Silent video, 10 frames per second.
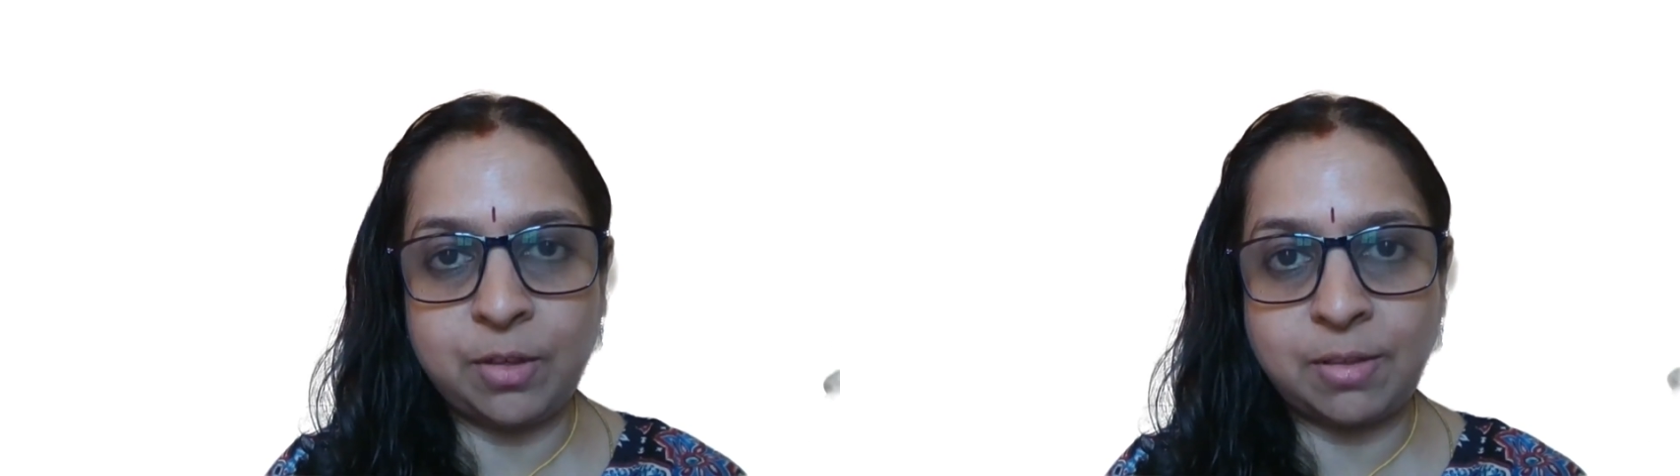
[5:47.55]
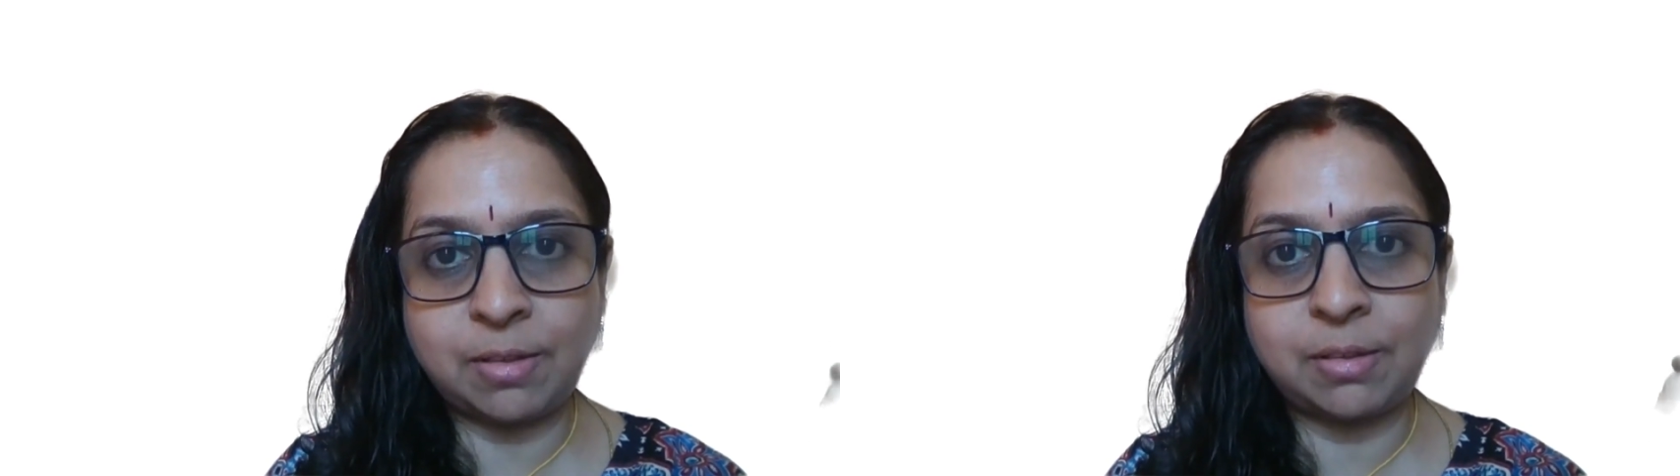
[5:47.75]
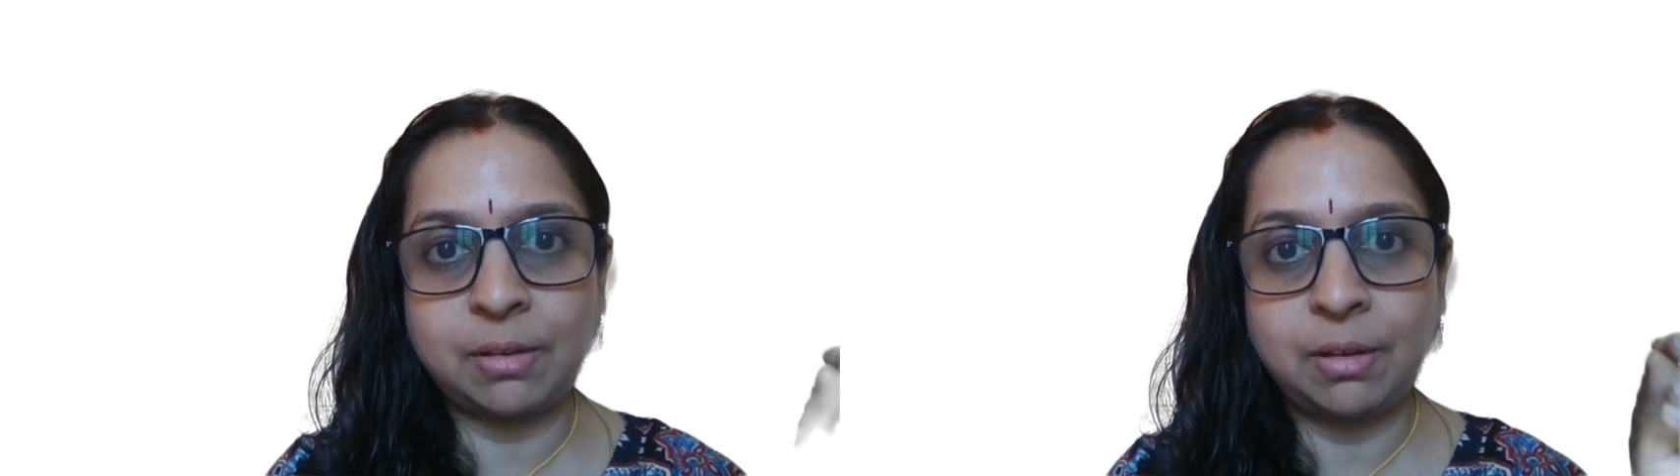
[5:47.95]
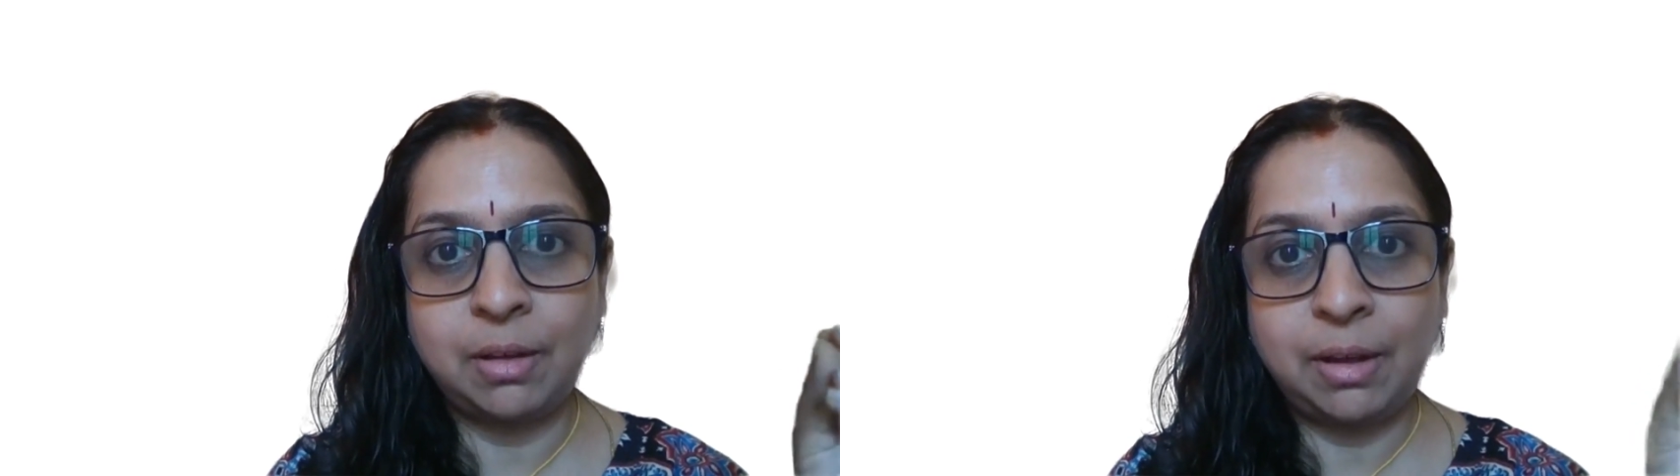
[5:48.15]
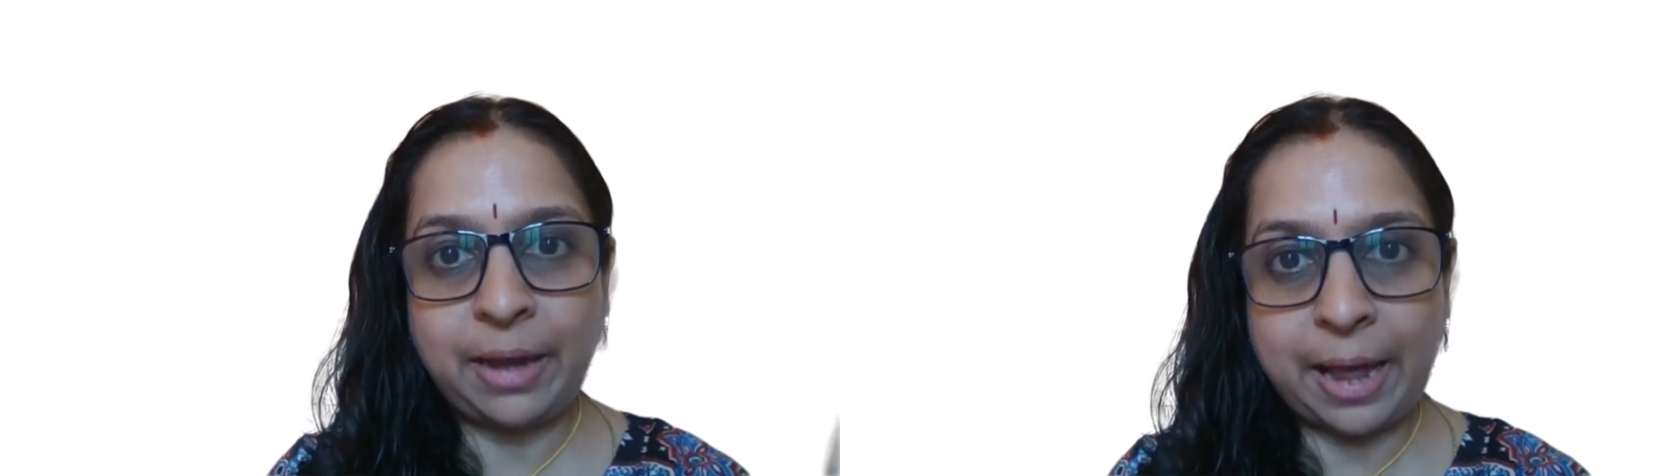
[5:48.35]
this
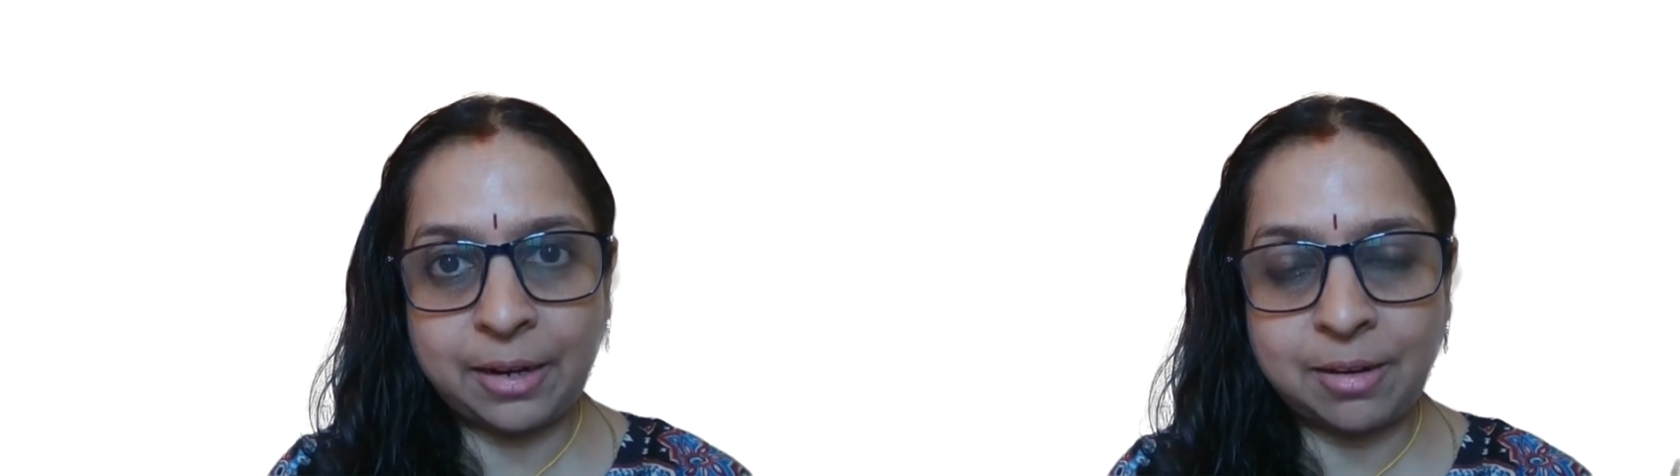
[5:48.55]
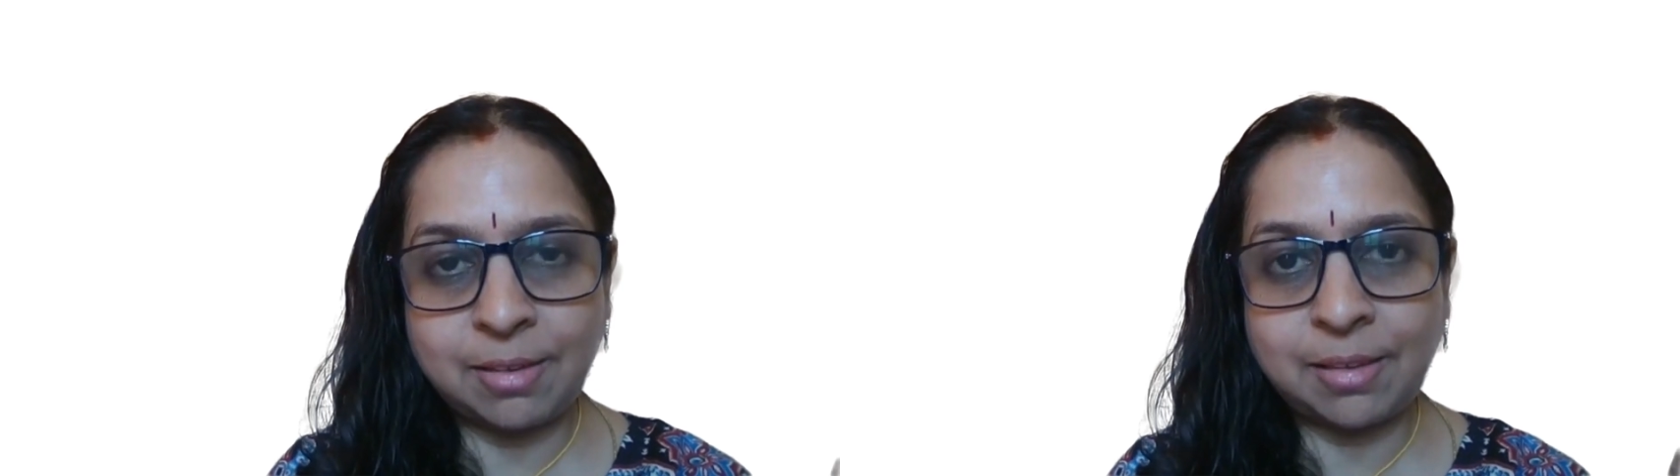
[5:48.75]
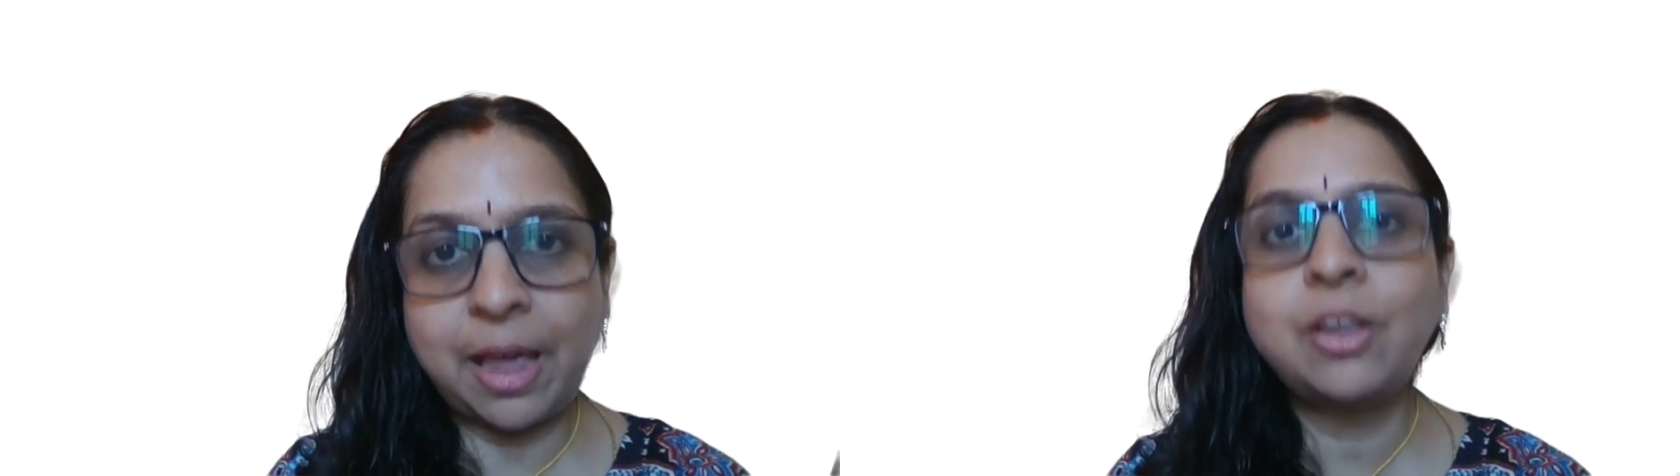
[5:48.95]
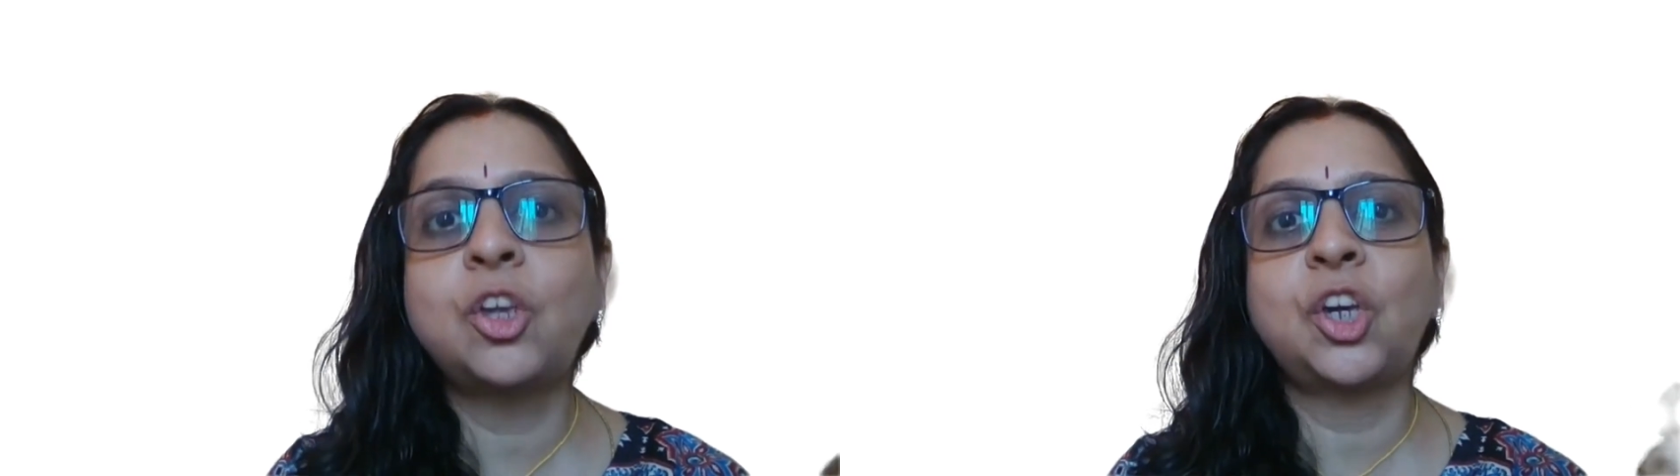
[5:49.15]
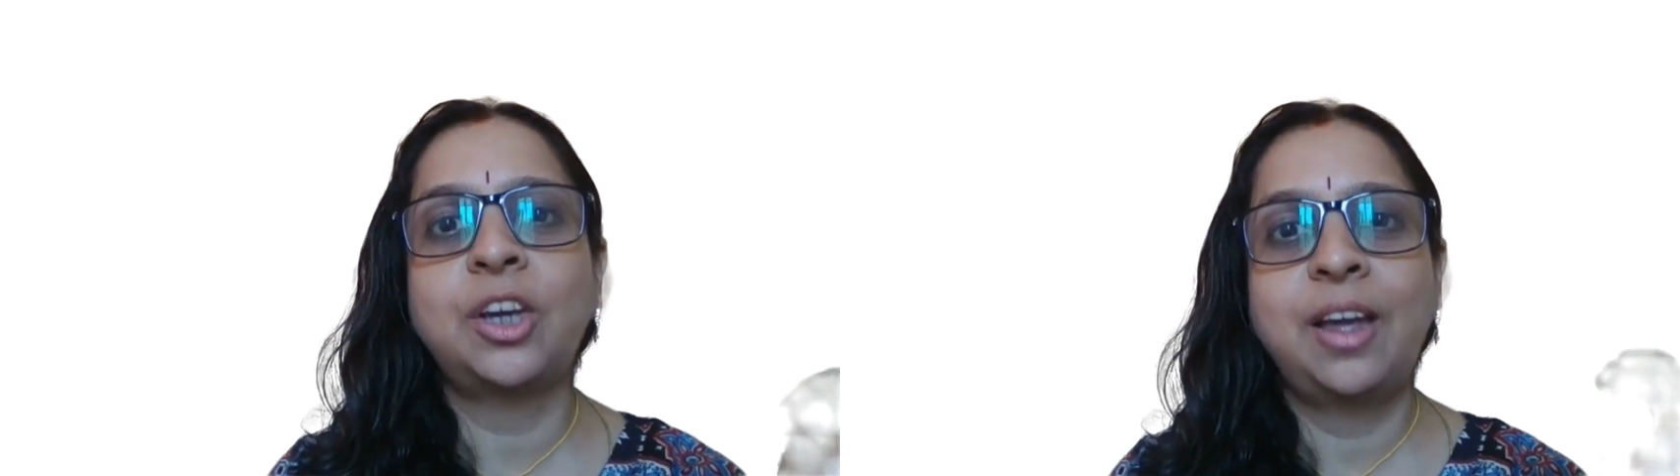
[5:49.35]
character
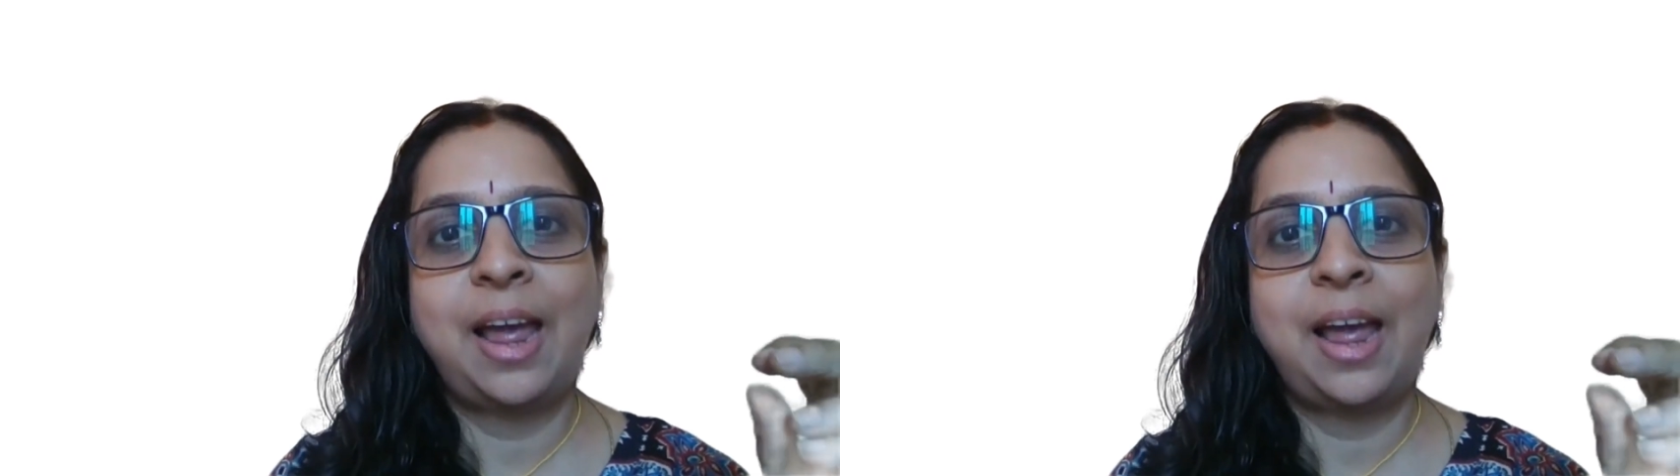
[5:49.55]
sketch.